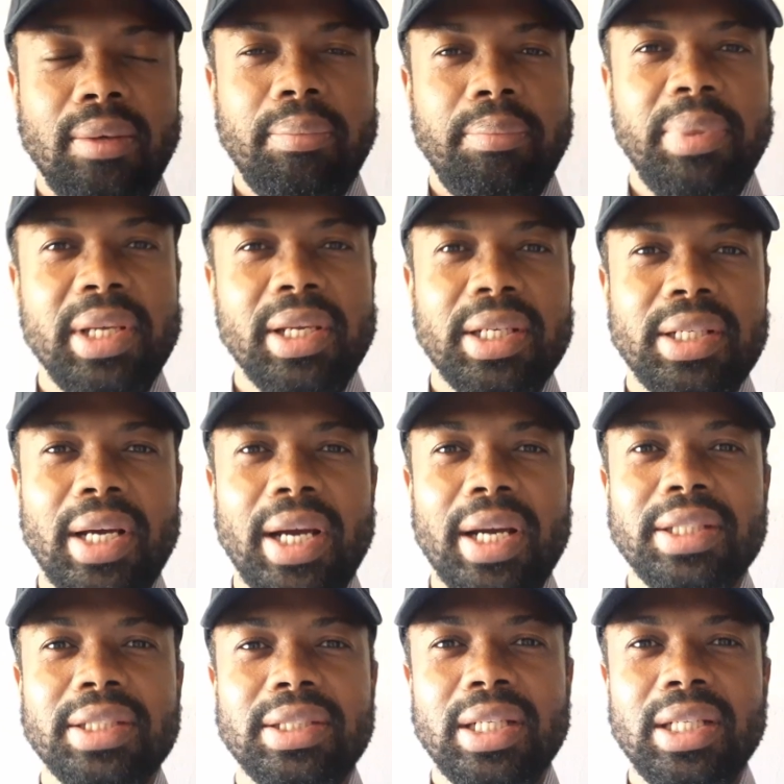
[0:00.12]
Being a
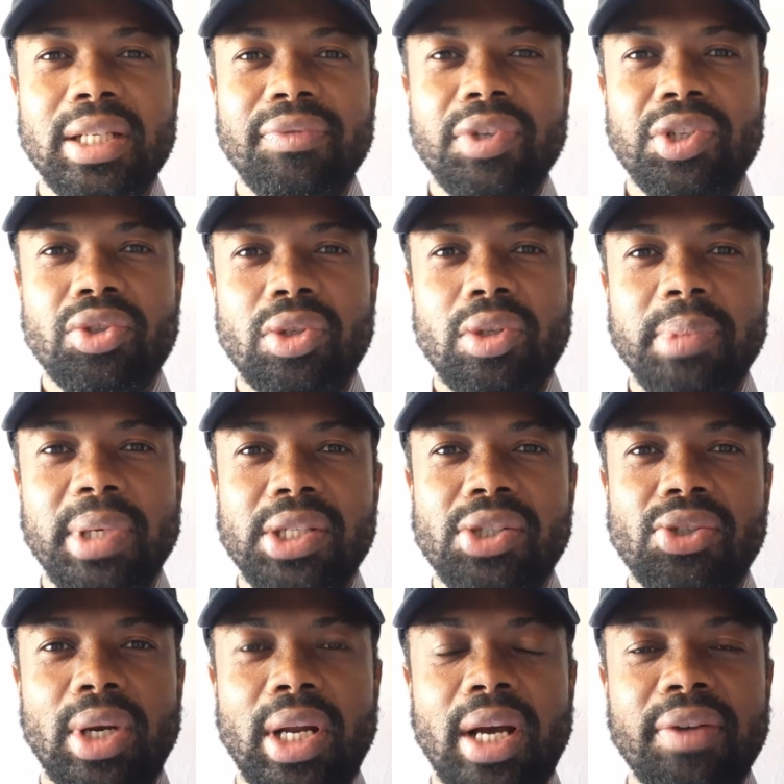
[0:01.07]
targeted individual means
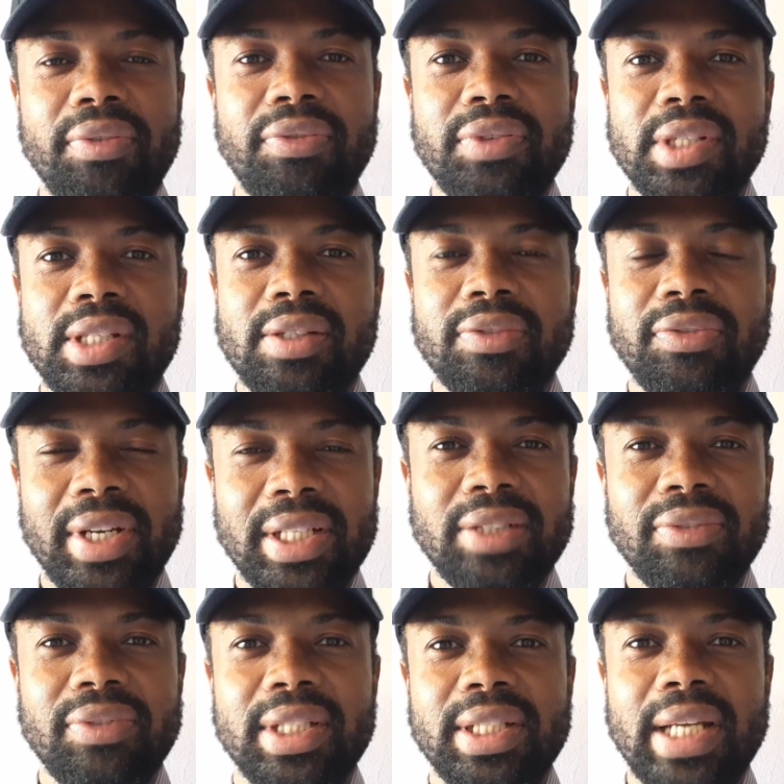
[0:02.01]
your life is
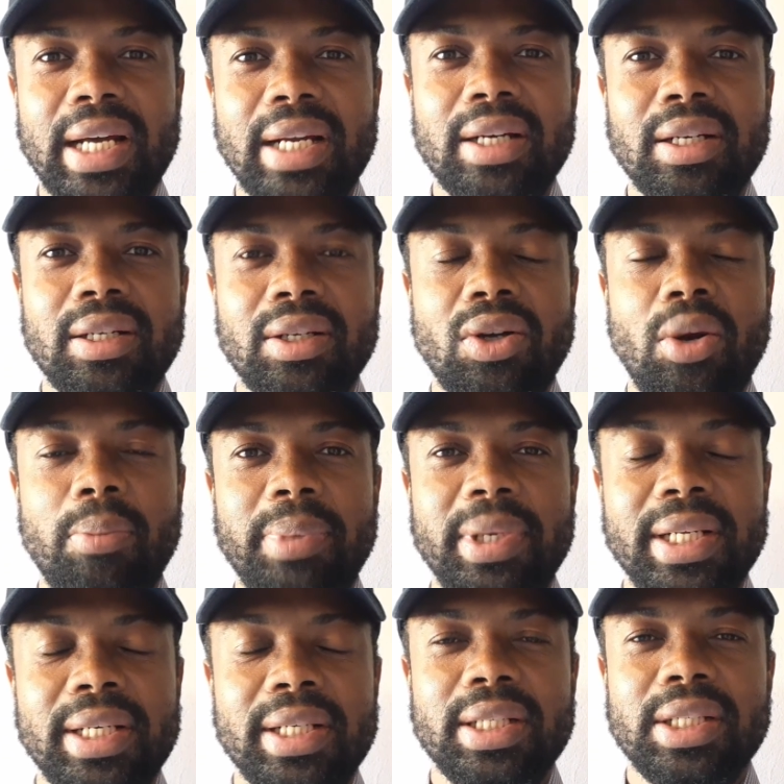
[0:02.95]
effectively done,
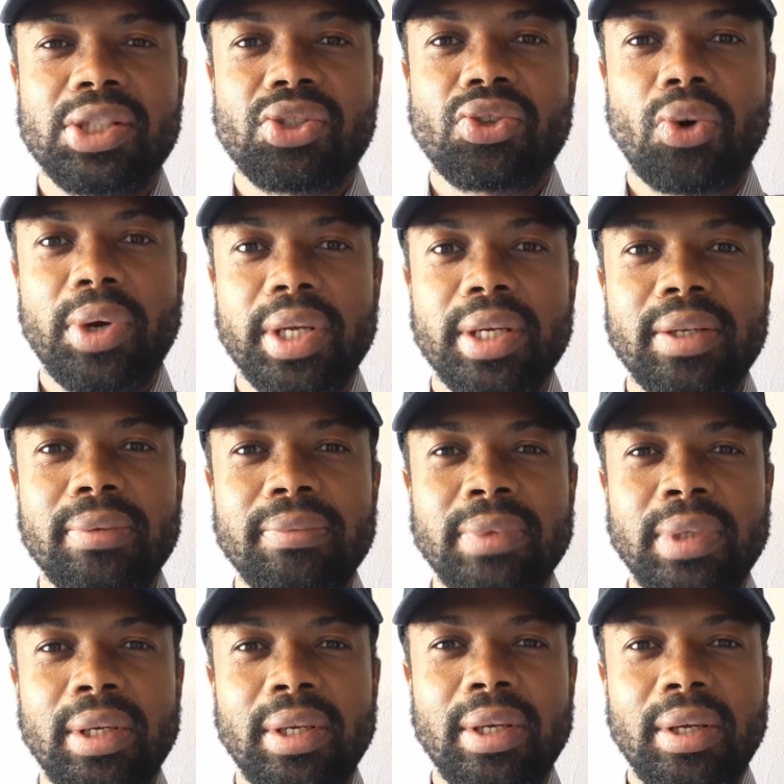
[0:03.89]
completely destroyed.
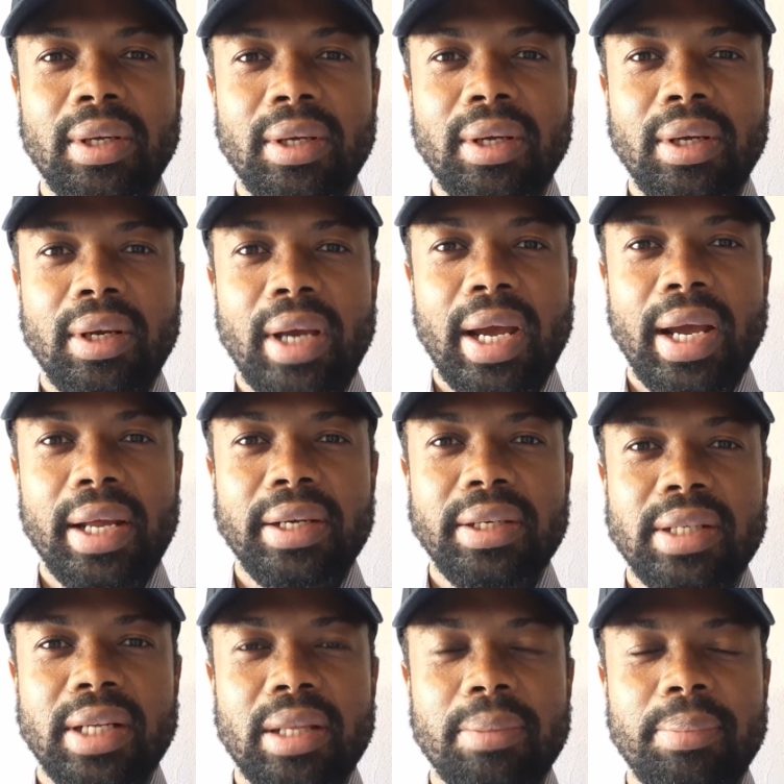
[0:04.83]
And
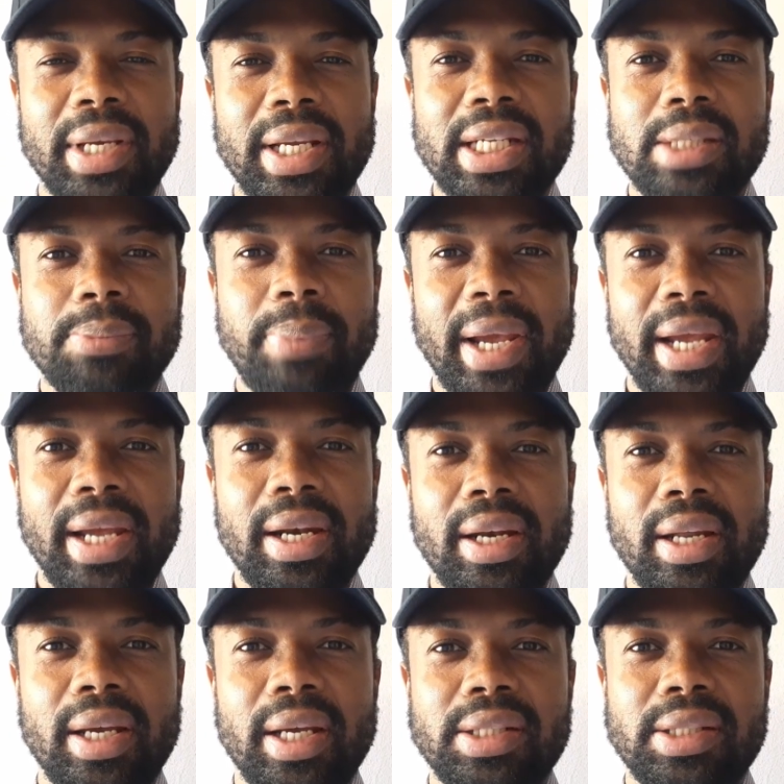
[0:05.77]
the biggest pain
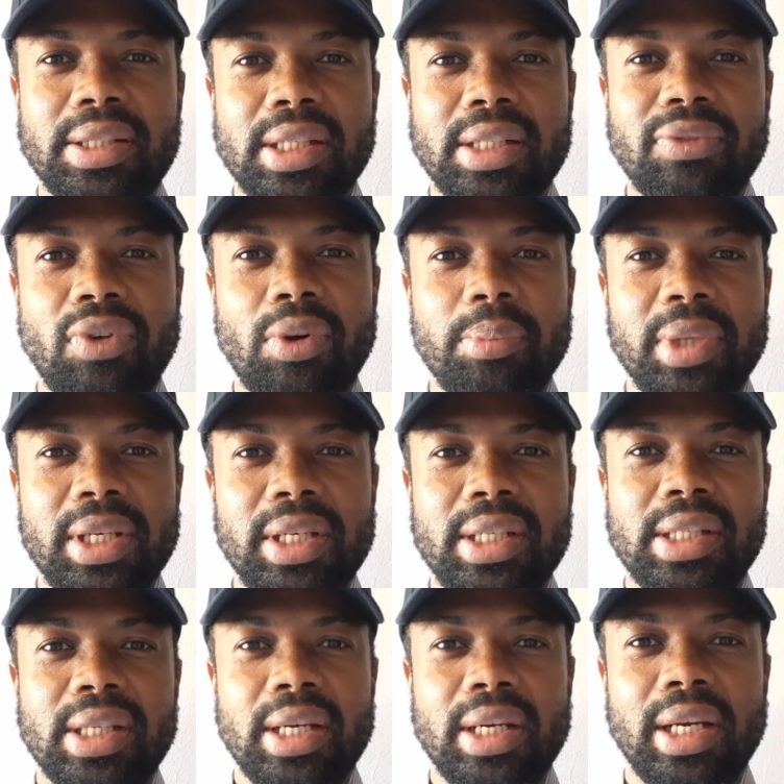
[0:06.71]
is just from
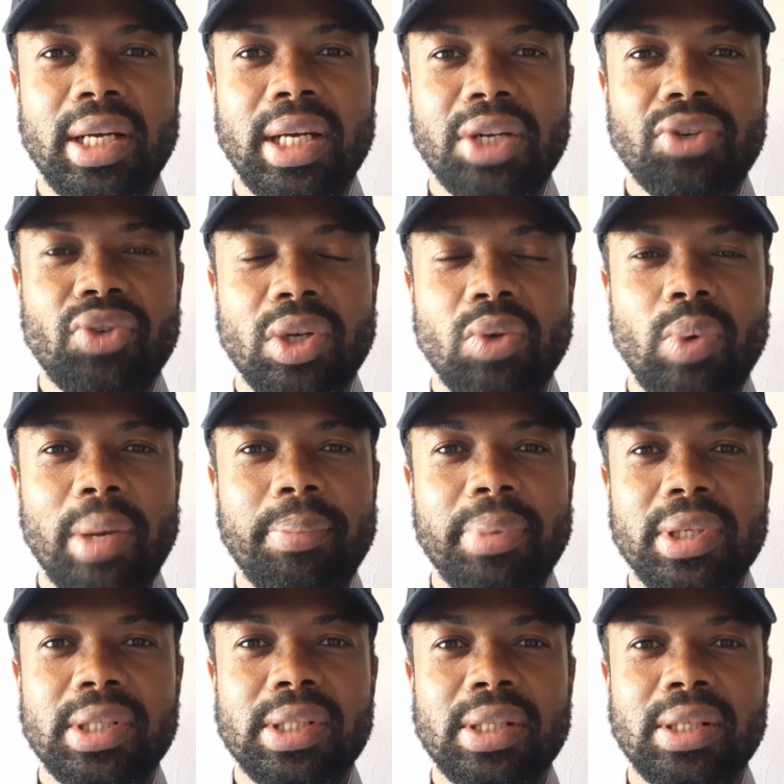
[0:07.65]
these electric
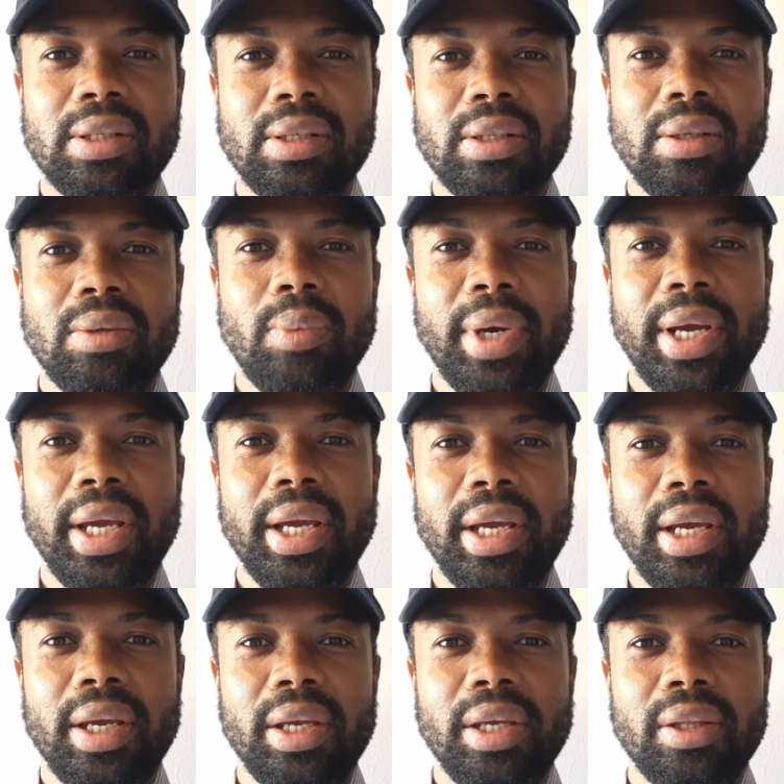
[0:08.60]
weapons,
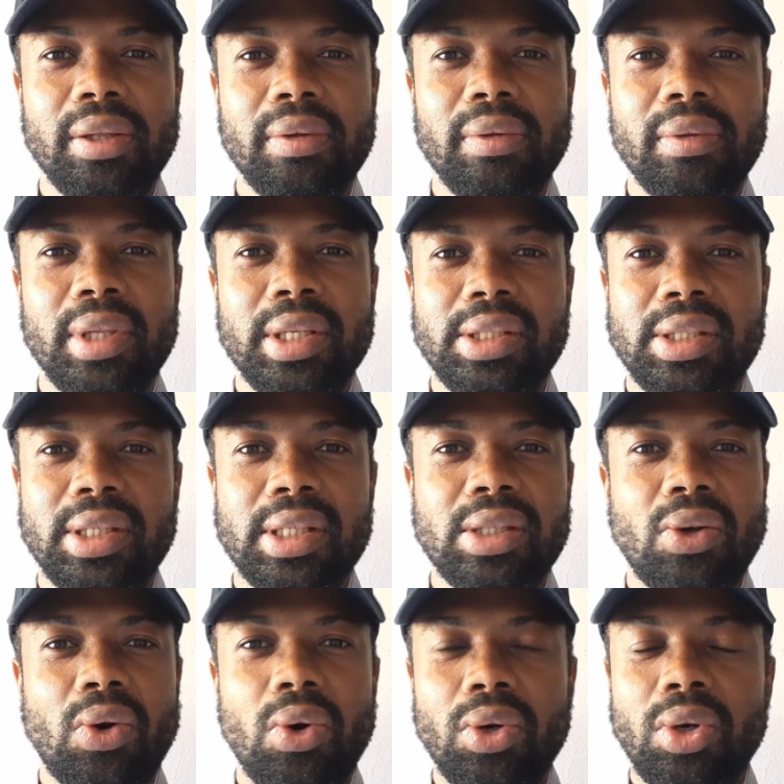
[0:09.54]
where there's just
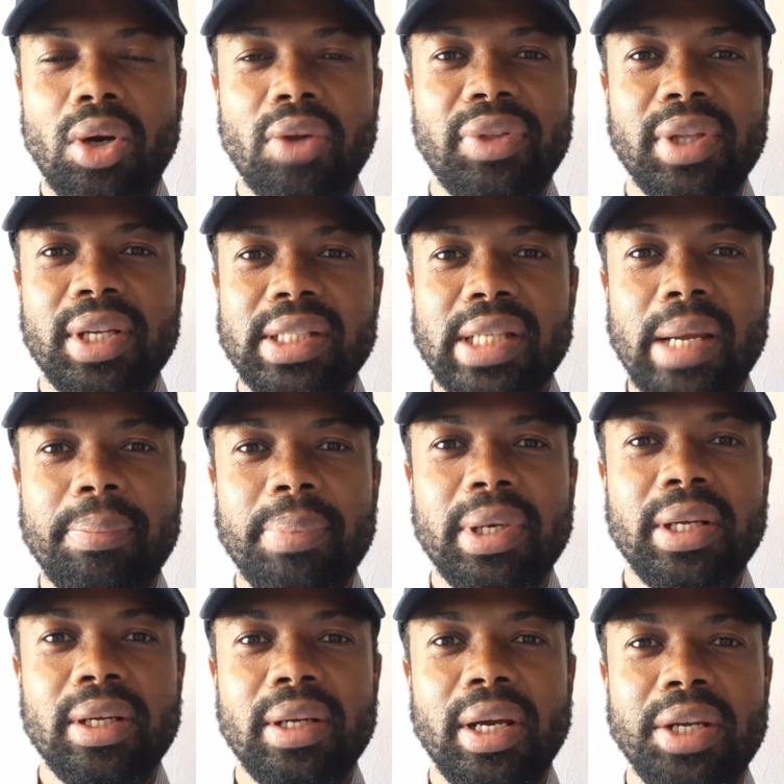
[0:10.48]
a whole lot of things
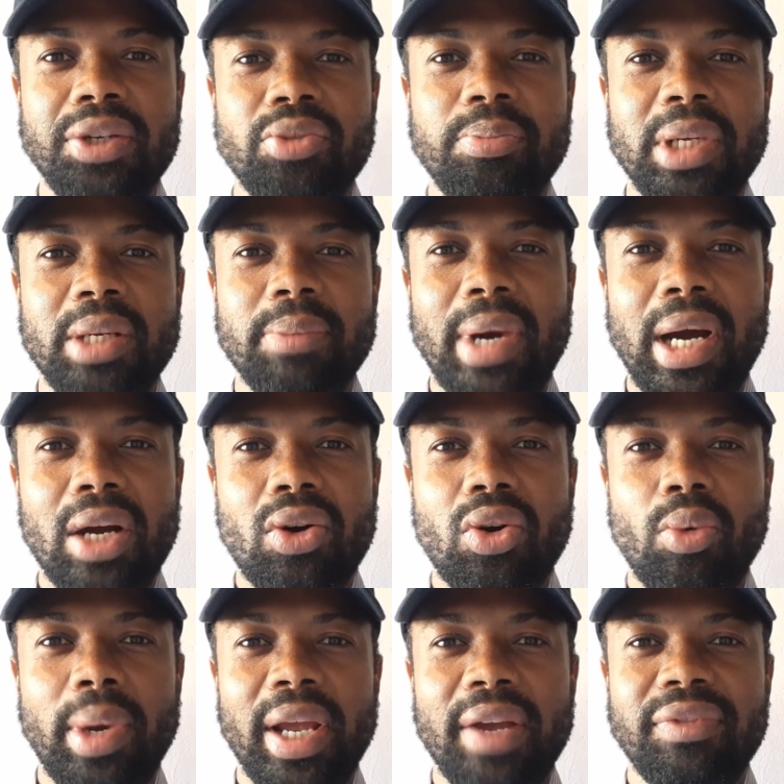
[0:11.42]
happening and you're being
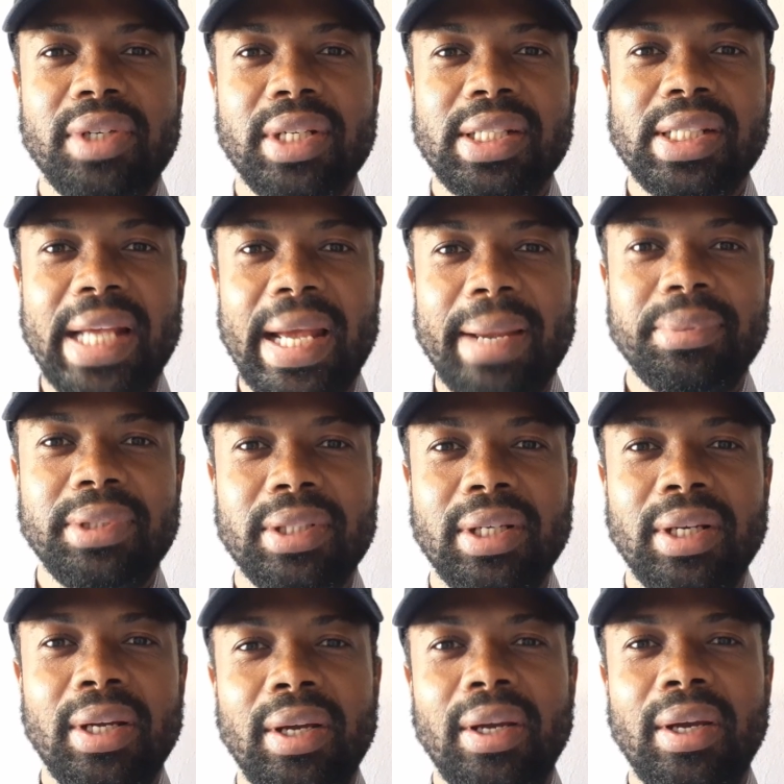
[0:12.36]
microwaved and zapped
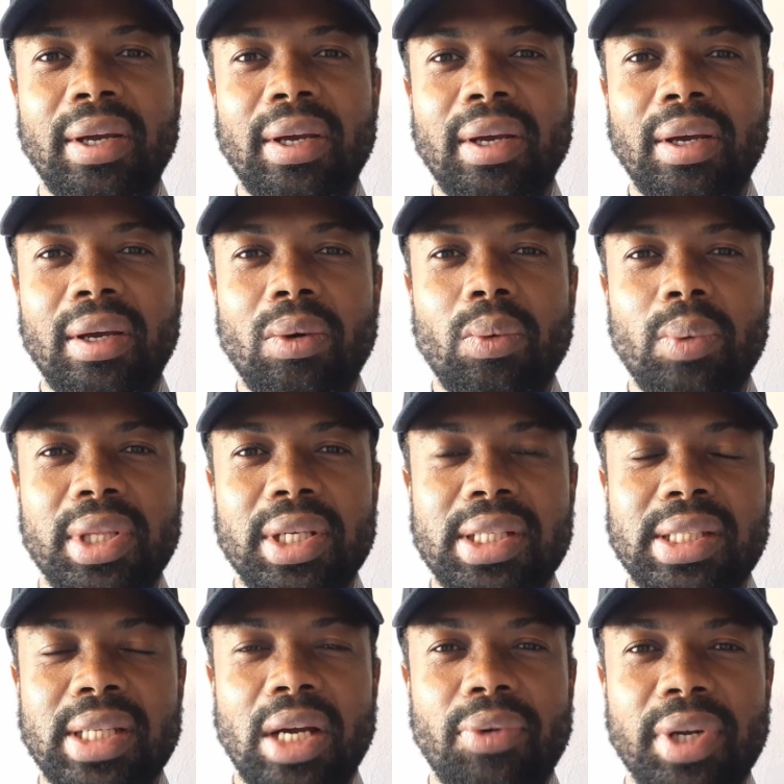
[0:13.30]
with these
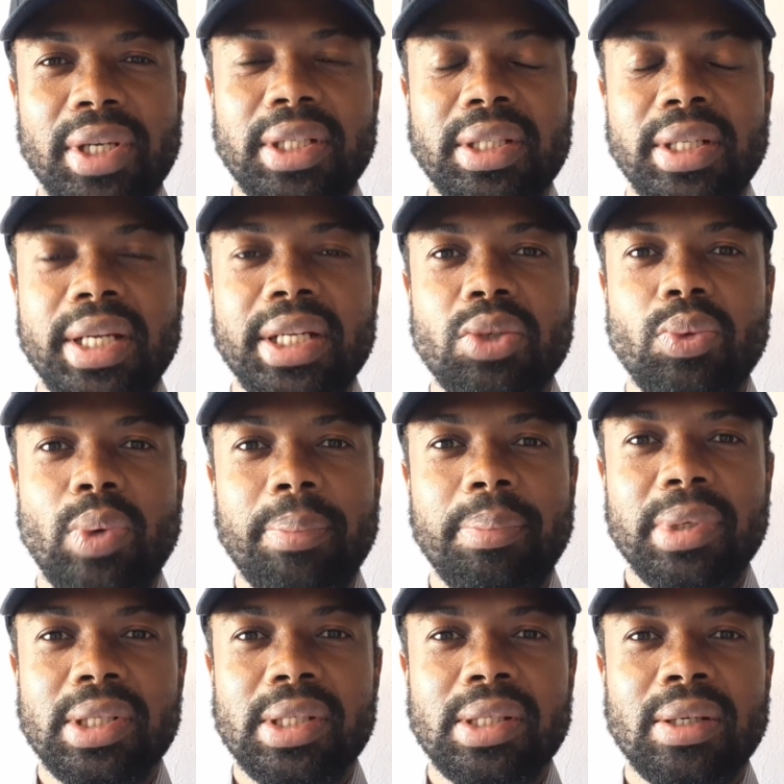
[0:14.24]
directed energy
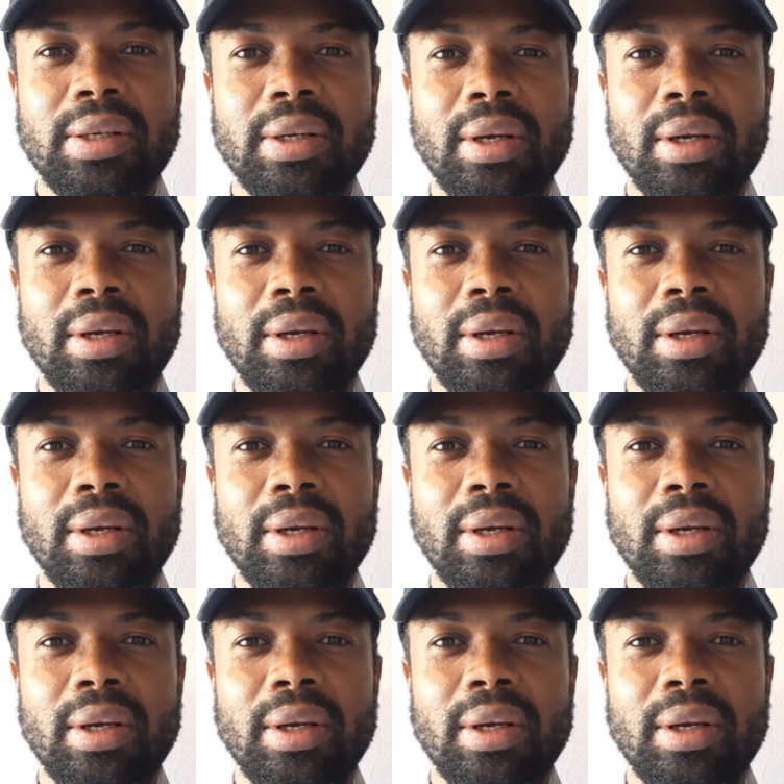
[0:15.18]
weapons.